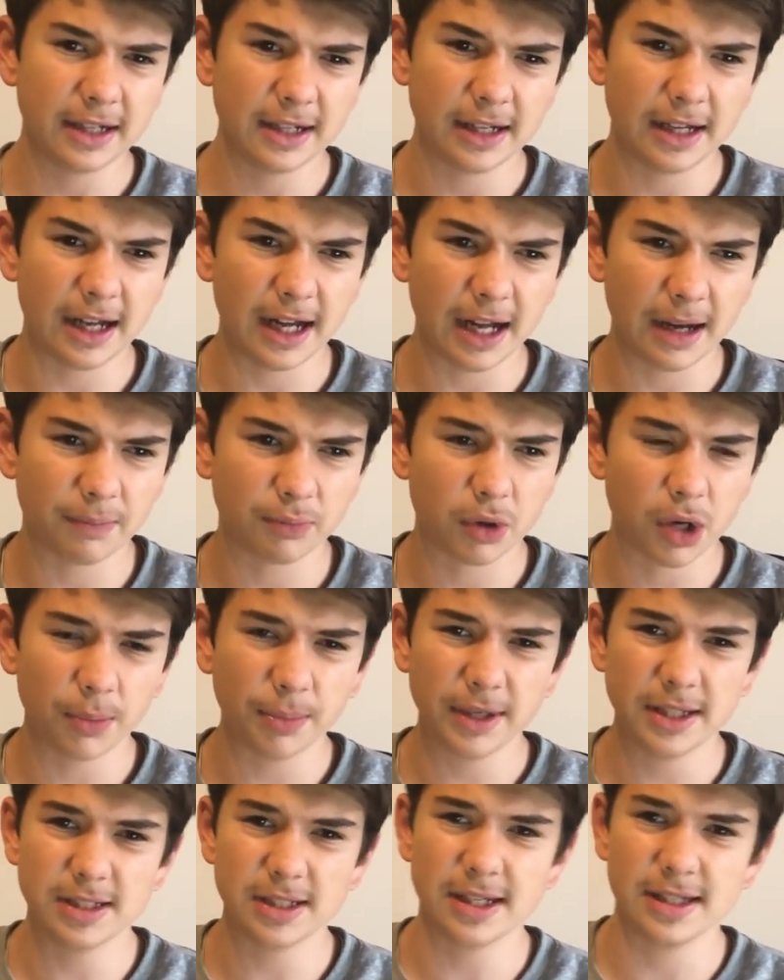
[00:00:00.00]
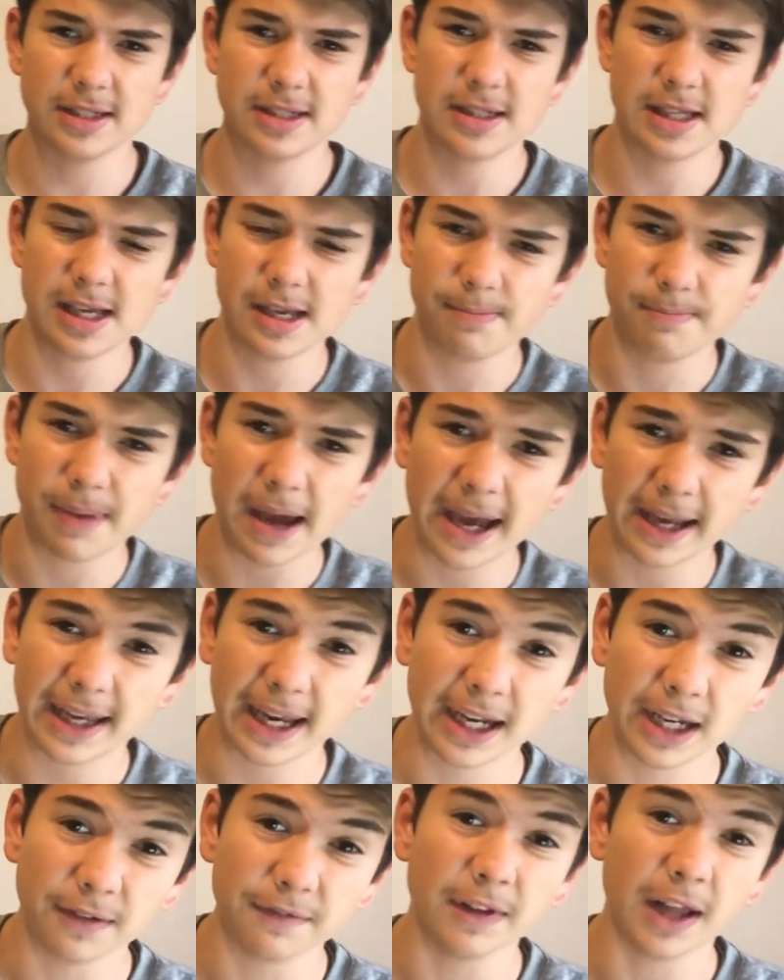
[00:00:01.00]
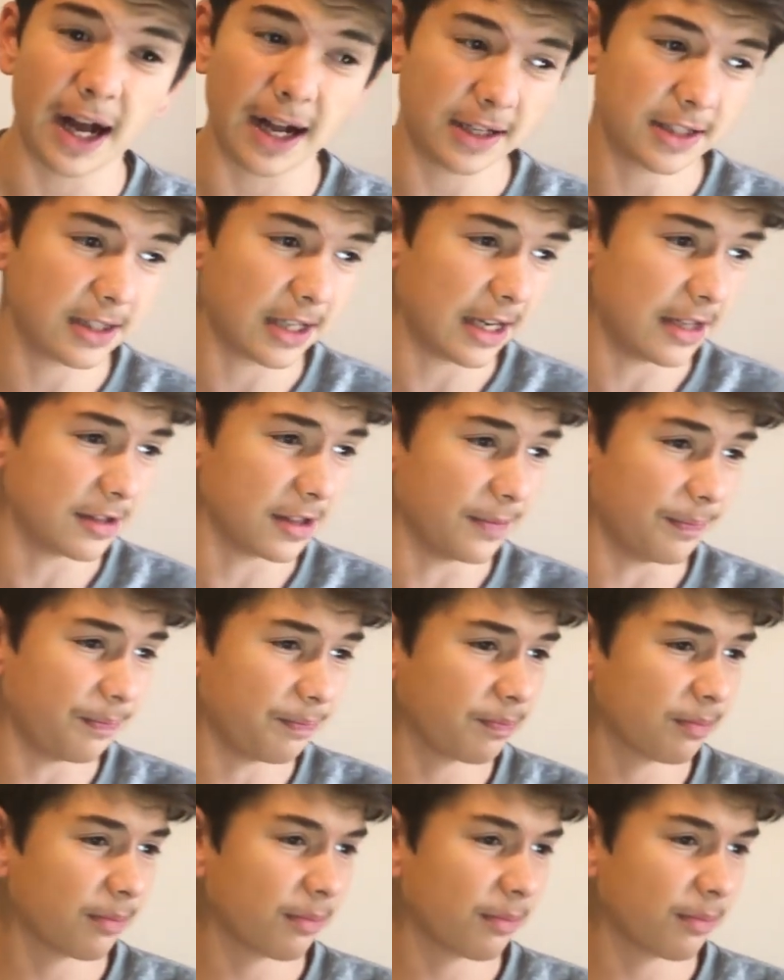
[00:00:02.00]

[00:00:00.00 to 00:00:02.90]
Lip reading: probably since the back end of last season.